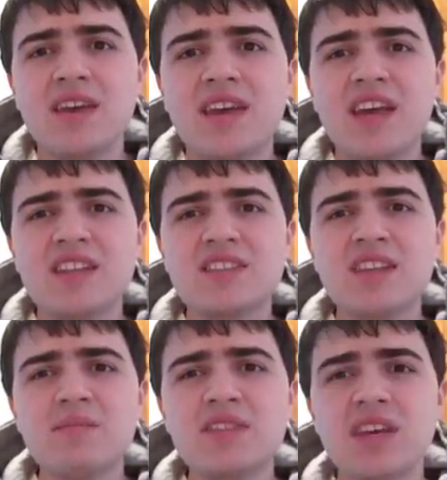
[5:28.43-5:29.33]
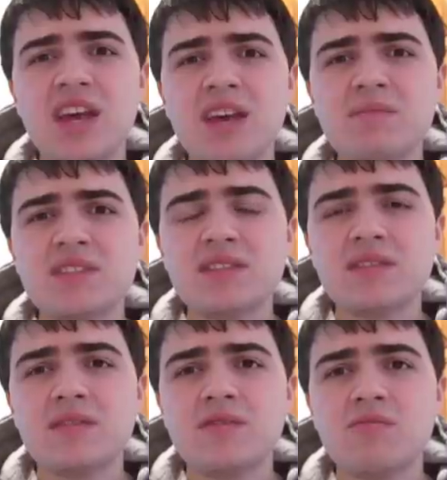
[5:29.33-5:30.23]
And sometimes
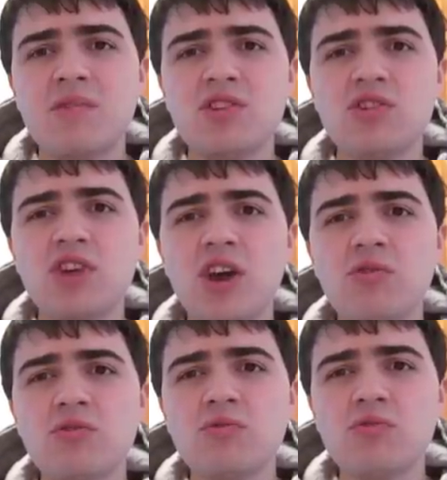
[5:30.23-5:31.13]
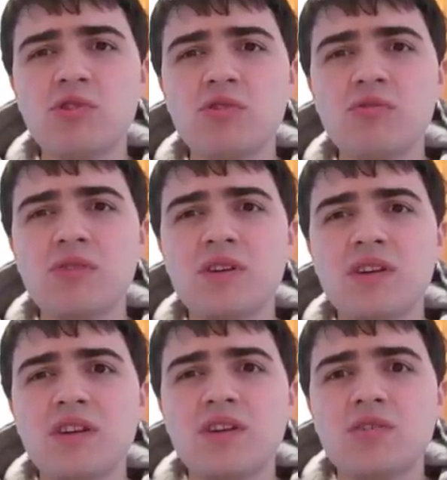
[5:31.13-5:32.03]
when you go through
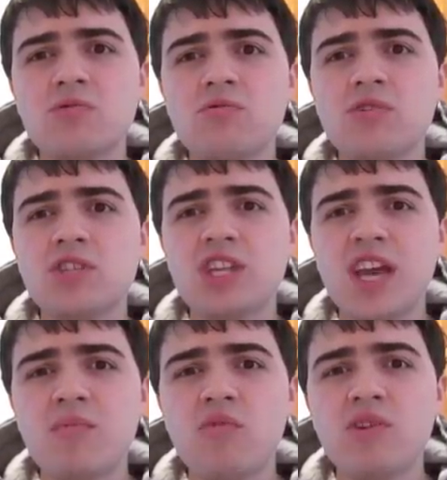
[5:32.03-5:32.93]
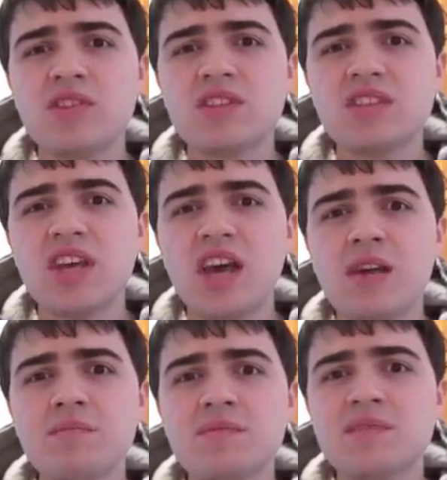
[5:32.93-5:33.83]
the checkpoint, the
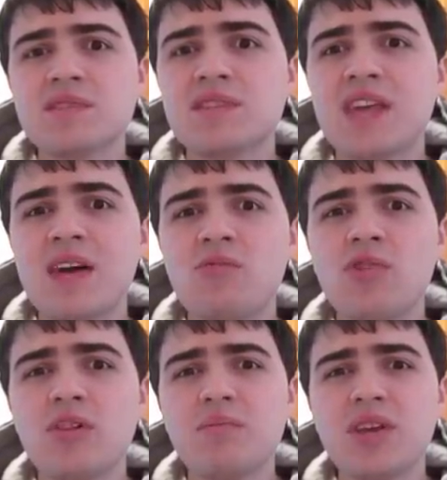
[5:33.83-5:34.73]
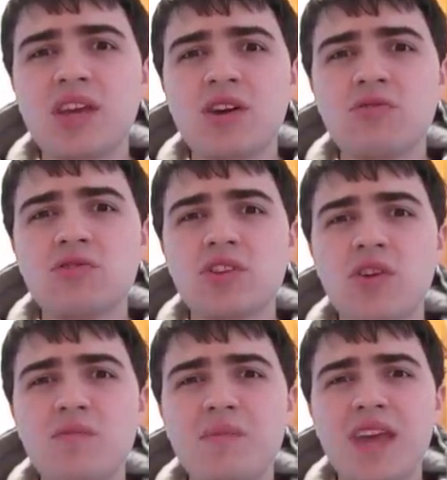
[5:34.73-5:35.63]
times that will appear
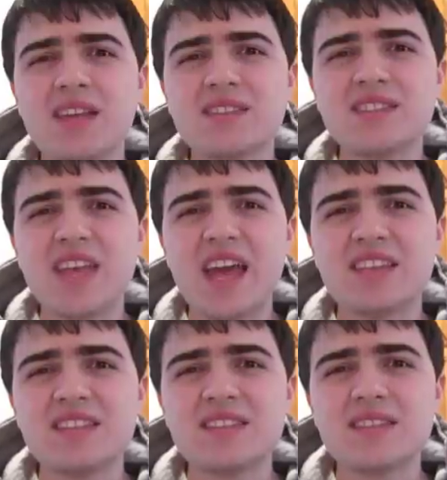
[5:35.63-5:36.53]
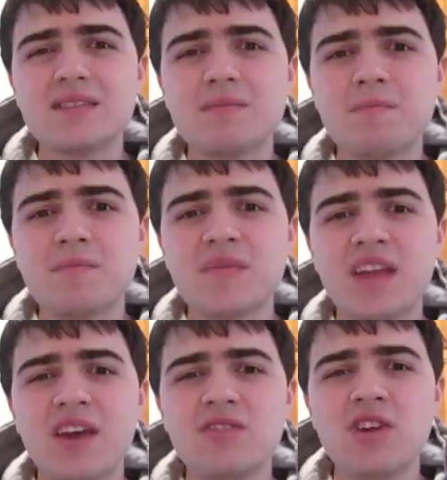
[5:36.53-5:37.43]
don't make sense.
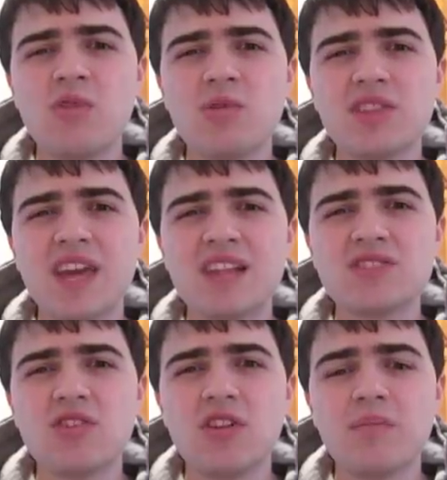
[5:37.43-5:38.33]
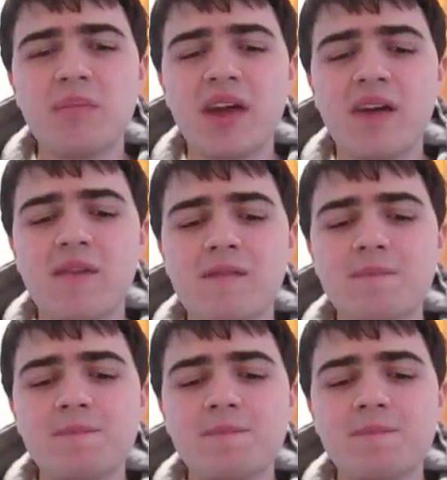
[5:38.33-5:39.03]
I don't know what that's all about.